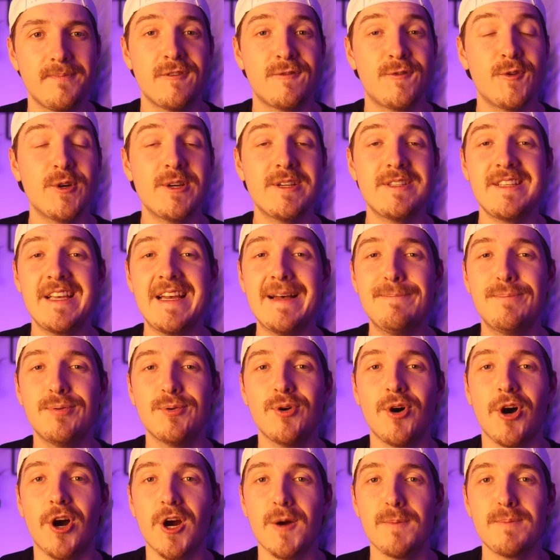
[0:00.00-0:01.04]
For
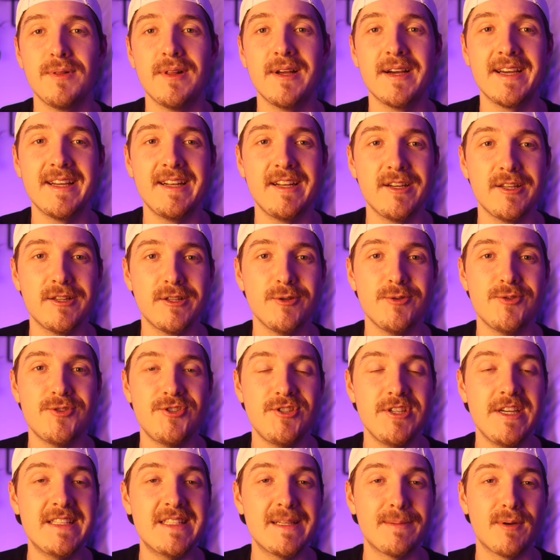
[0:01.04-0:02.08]
example, our plugin includes
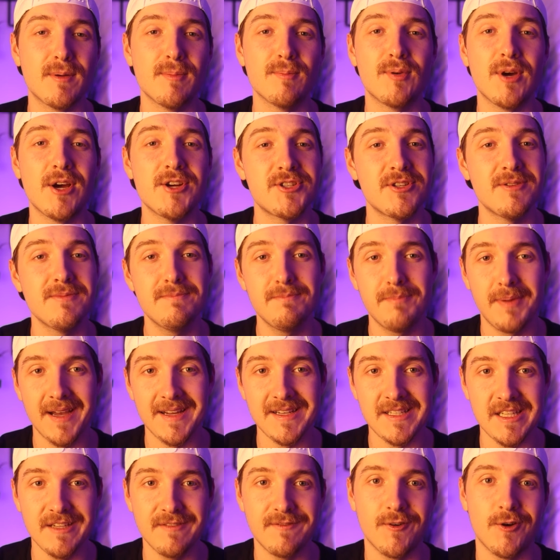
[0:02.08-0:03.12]
gzip compression
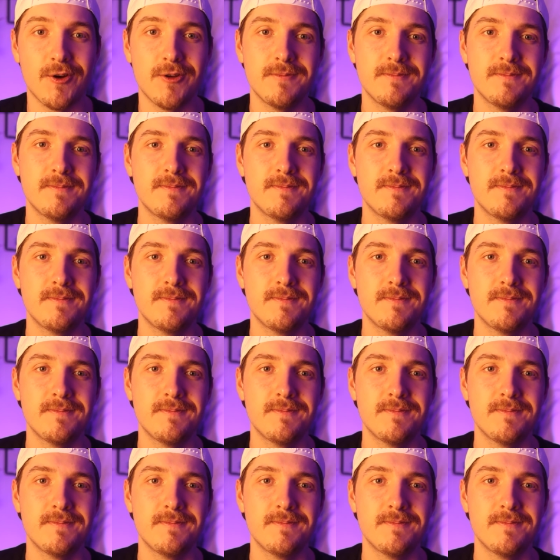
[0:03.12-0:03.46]
by default.